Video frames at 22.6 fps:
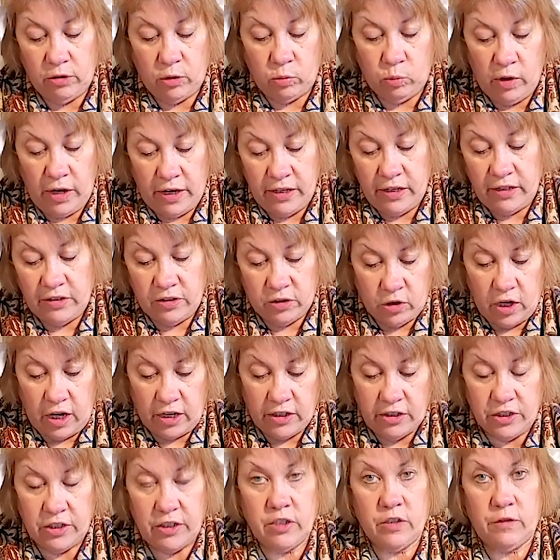with written
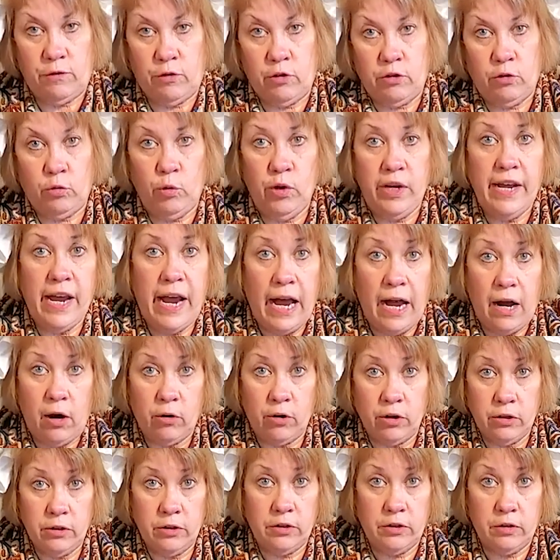instructions for 3
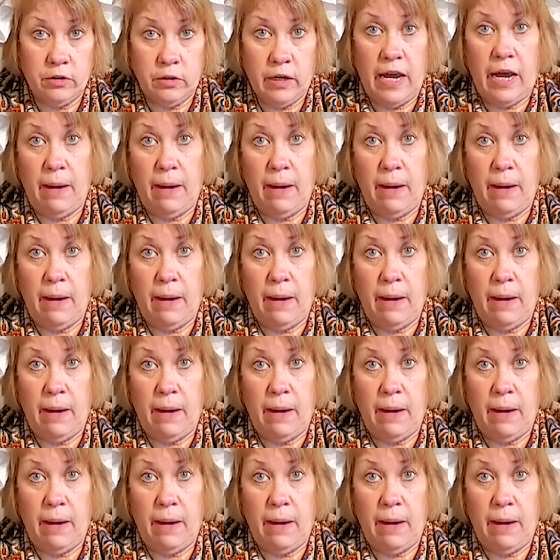hours